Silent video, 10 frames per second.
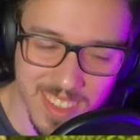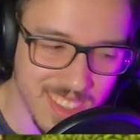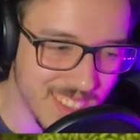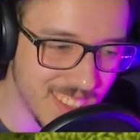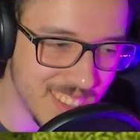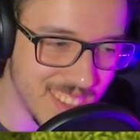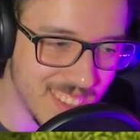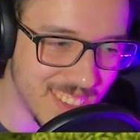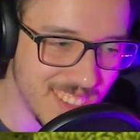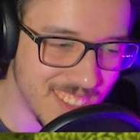
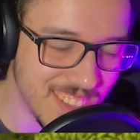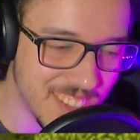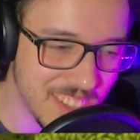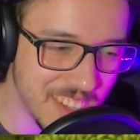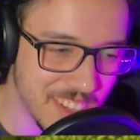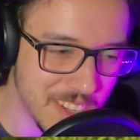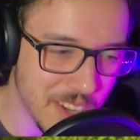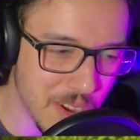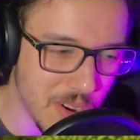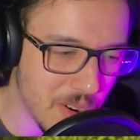Nothing is said.